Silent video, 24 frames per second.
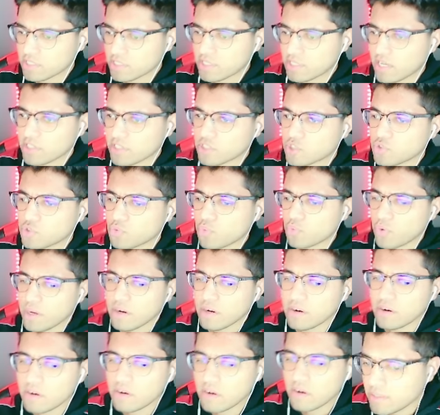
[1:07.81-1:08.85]
Because I
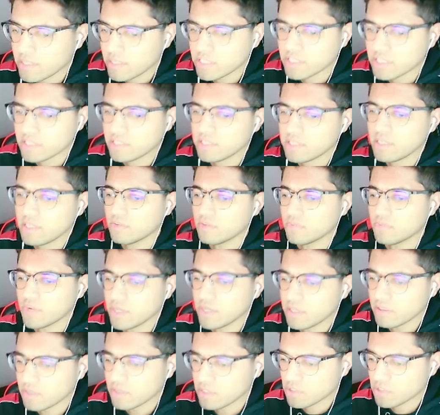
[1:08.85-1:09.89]
swear this scene,
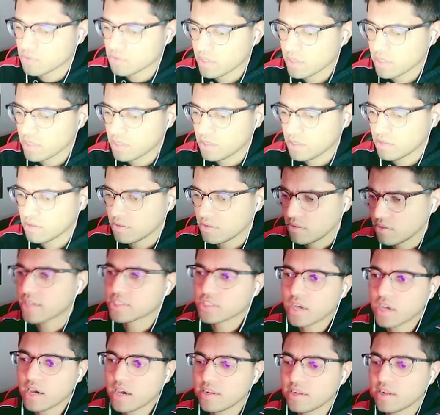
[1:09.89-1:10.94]
right? This right here. I
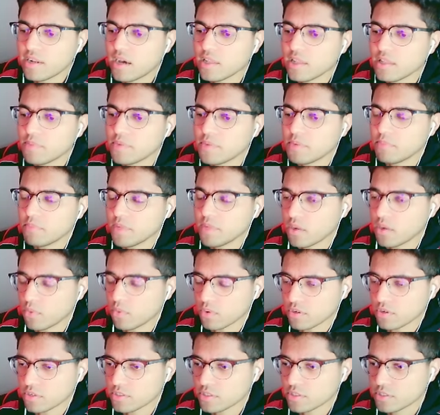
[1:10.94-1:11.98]
saw it in Unlimited Blade
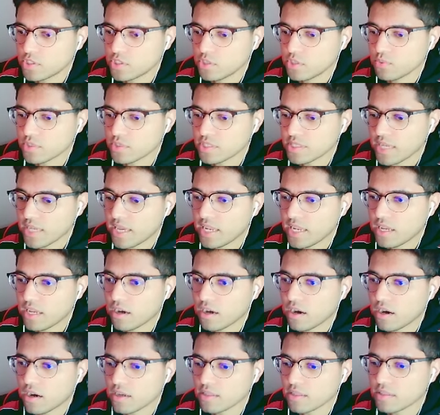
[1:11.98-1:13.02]
Works where she was standing
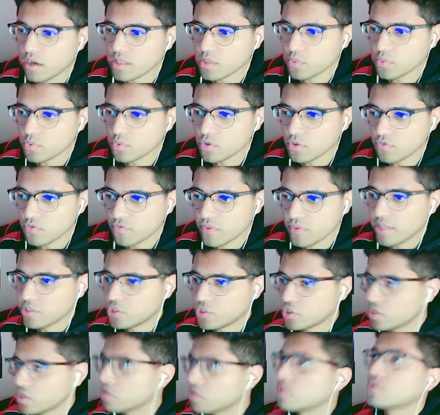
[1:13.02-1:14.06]
on the roof and then
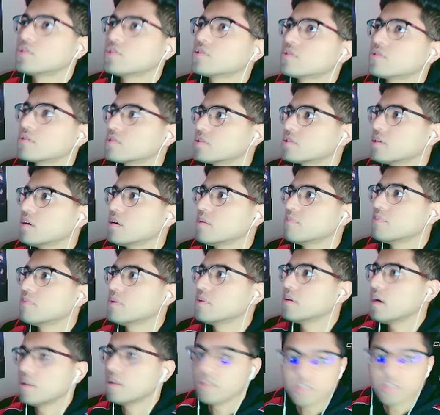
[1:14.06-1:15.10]
Shido just looks up
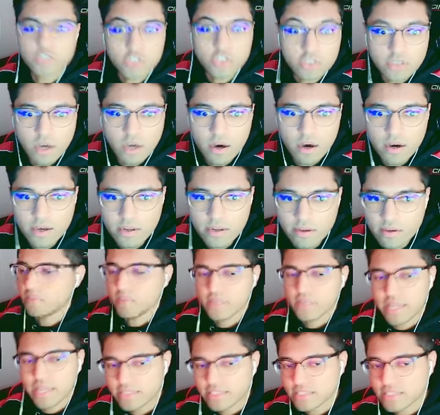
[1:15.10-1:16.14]
and then she's gone.
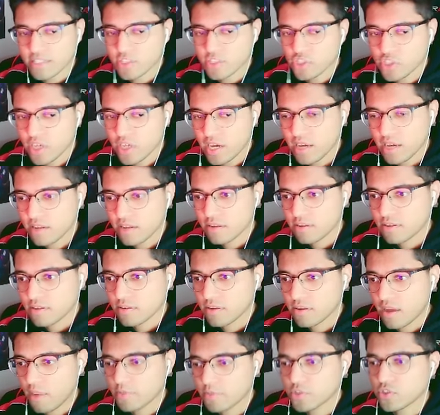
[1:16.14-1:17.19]
Remember that scene, chat?
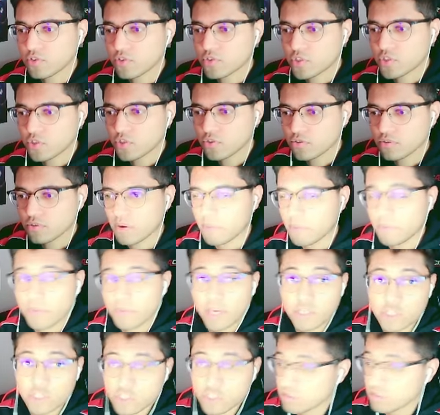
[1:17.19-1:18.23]
Episode 2 on
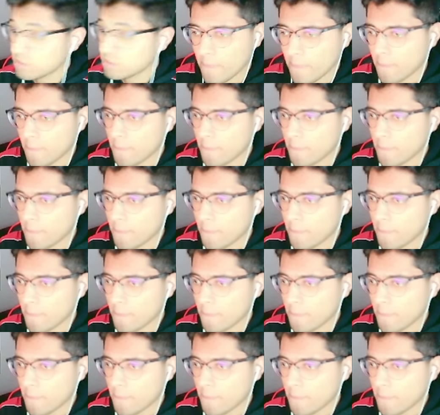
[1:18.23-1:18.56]
Patreon.